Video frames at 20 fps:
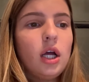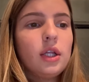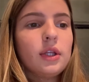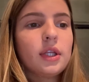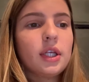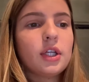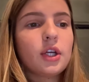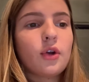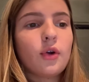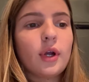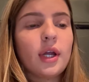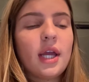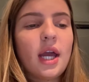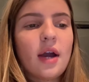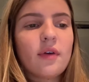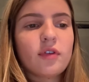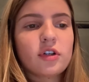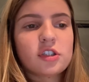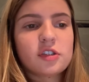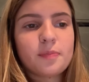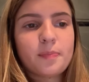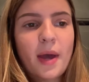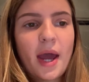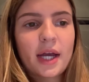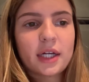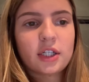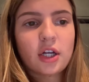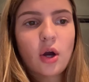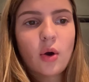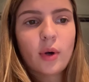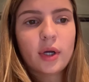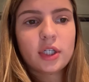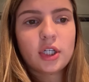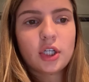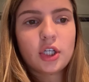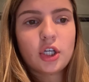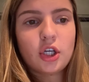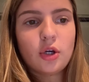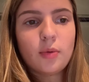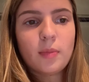The degree of respect owing to
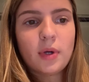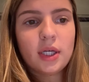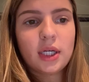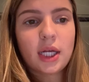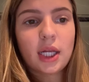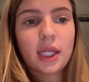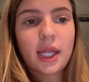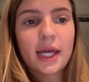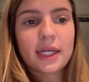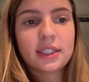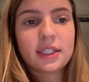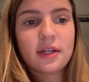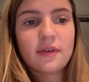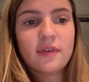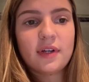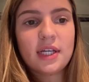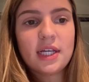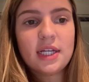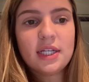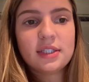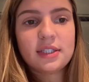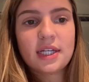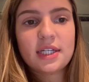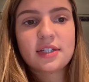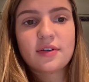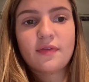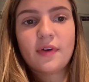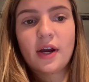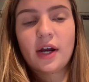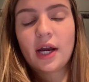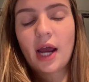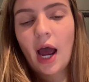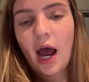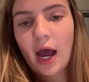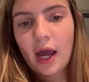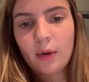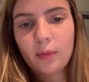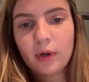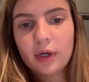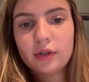human collectivities is a very
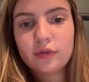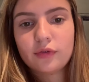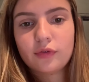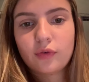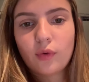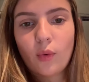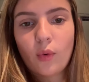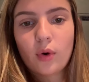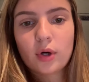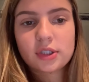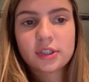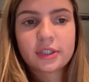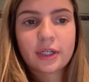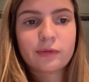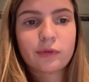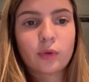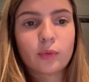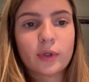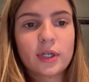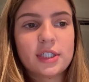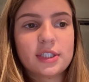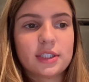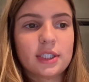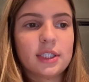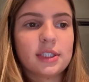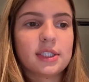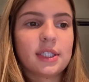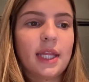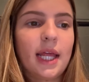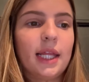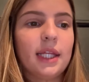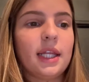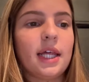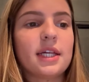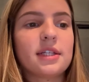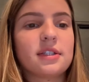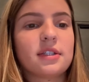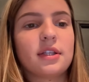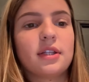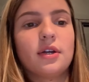high one for several reasons, and they
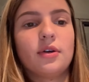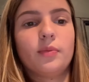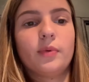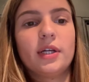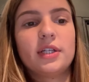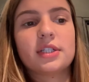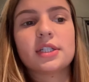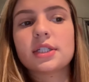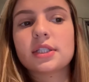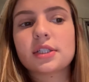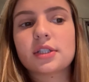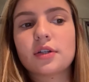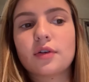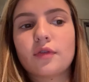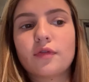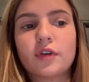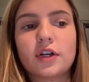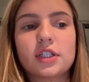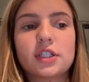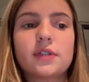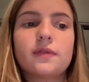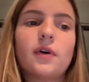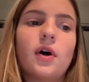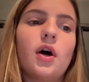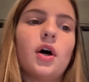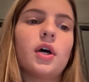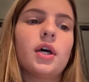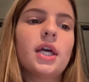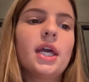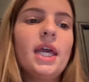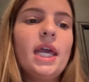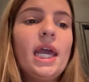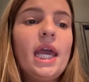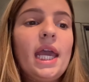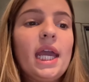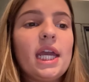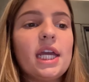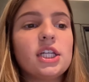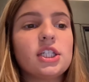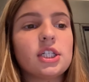list the reasons. First of all,
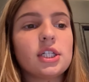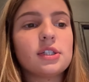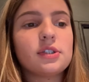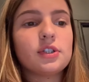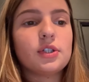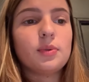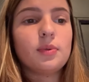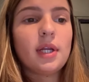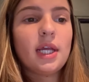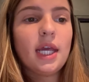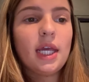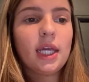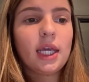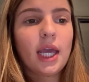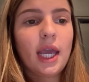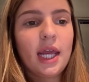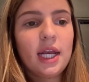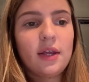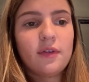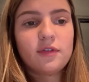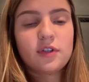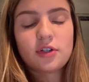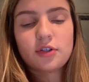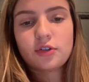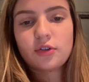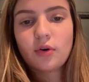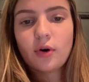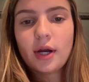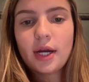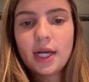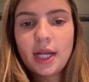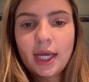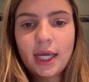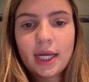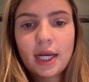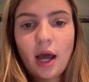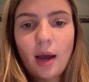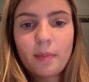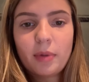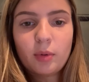each is unique, and if destroyed, it
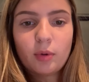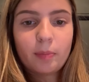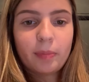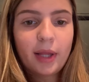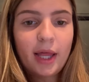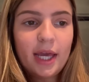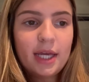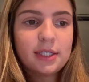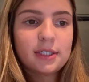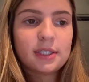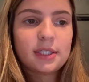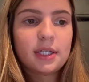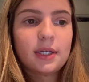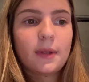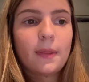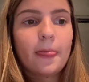cannot be replaced.